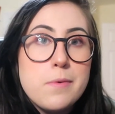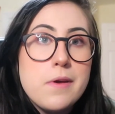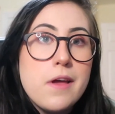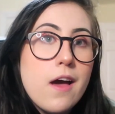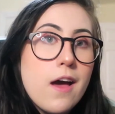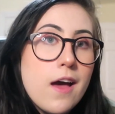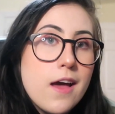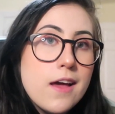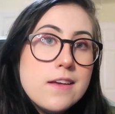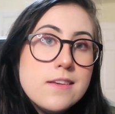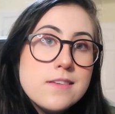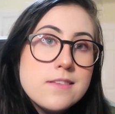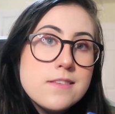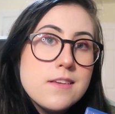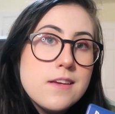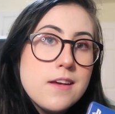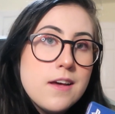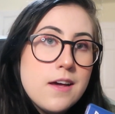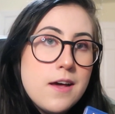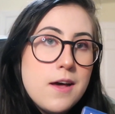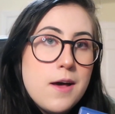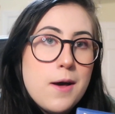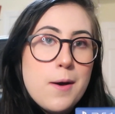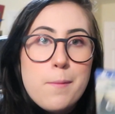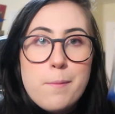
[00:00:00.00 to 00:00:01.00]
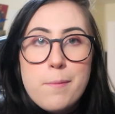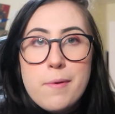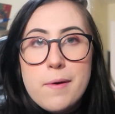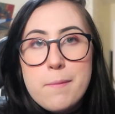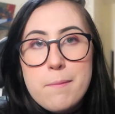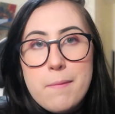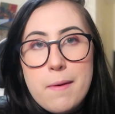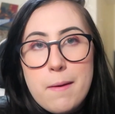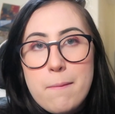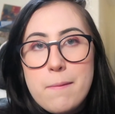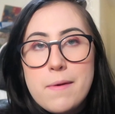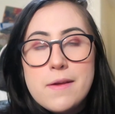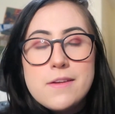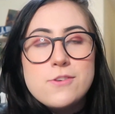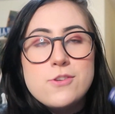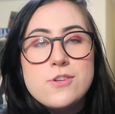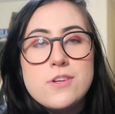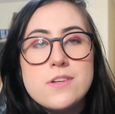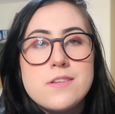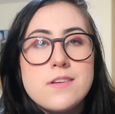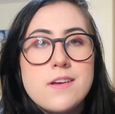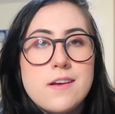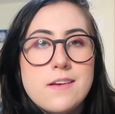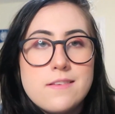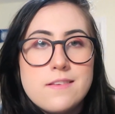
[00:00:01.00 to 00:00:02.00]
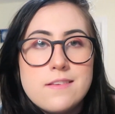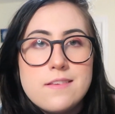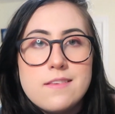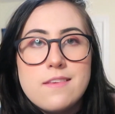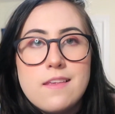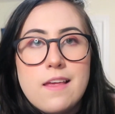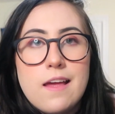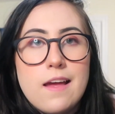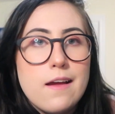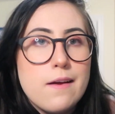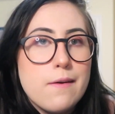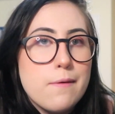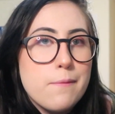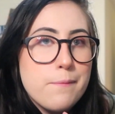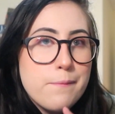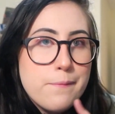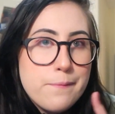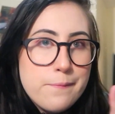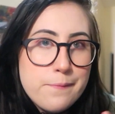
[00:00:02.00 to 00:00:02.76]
because, but maybe it's just because it's like